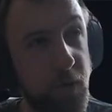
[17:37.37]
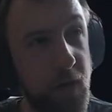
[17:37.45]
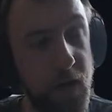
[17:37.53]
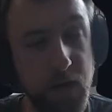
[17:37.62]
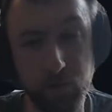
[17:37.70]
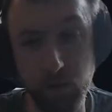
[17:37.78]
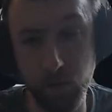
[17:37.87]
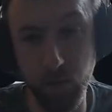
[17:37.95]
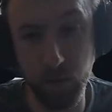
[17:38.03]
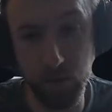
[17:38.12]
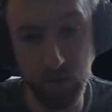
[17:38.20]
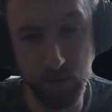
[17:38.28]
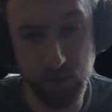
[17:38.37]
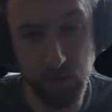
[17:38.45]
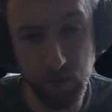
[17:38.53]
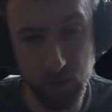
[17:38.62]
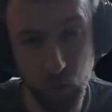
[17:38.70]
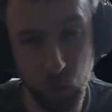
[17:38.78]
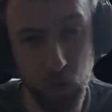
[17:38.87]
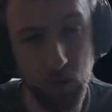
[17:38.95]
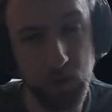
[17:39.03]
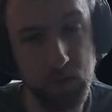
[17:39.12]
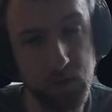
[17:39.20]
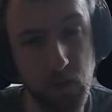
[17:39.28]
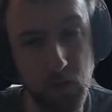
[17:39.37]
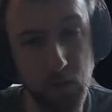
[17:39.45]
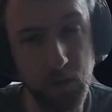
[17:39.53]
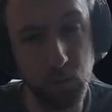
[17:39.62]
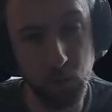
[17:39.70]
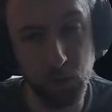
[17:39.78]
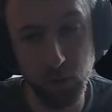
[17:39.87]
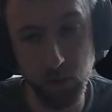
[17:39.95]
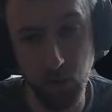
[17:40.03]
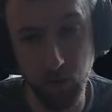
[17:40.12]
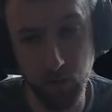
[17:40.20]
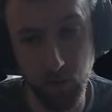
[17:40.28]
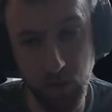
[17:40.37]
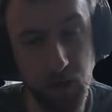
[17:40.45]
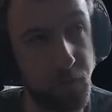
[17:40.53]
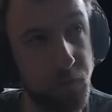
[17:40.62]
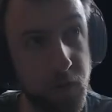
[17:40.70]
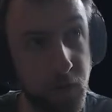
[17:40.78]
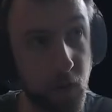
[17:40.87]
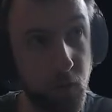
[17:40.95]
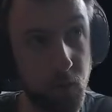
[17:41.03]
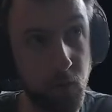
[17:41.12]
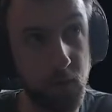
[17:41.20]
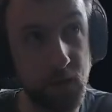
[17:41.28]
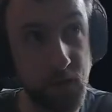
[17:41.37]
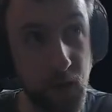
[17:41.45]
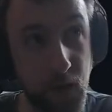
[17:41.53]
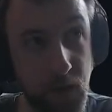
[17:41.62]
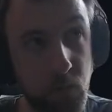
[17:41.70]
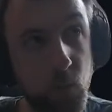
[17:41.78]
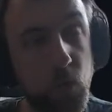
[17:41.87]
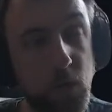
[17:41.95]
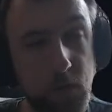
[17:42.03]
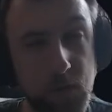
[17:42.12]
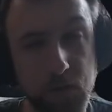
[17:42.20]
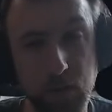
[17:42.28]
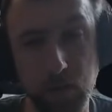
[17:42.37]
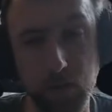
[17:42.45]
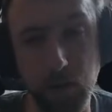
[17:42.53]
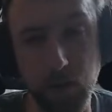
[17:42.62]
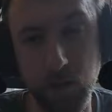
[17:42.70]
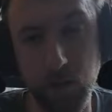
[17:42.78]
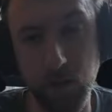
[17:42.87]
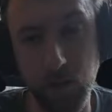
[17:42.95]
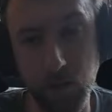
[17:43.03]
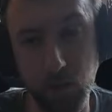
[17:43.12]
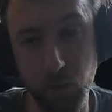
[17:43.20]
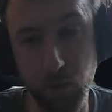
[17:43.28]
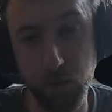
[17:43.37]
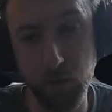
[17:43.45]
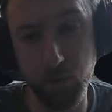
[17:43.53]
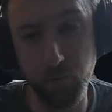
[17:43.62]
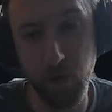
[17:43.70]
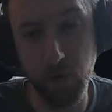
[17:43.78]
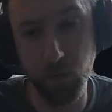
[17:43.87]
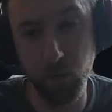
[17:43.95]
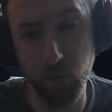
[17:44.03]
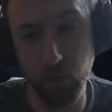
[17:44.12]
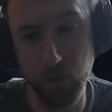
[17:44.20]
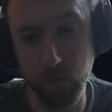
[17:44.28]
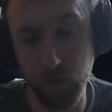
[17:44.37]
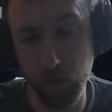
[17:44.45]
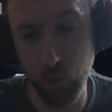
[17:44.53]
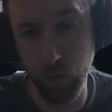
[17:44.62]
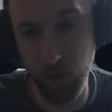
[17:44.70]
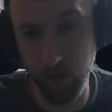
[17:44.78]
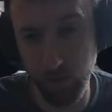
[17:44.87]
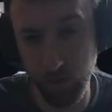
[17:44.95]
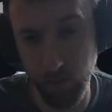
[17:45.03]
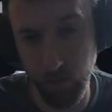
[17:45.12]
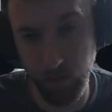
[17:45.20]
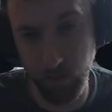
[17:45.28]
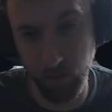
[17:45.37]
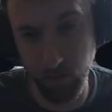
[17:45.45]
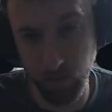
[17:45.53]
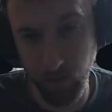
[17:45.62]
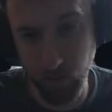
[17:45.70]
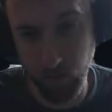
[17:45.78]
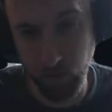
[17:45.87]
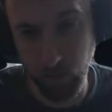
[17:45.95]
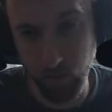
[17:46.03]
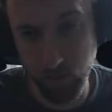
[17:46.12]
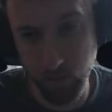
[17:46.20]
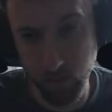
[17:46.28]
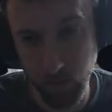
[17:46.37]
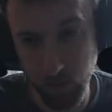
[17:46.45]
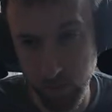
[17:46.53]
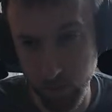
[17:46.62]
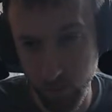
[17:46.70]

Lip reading: that I give it, because the x coordinates are in temperature, and then I kind of figure out the time, which is the interpolation factor between the two, and then I use the tried and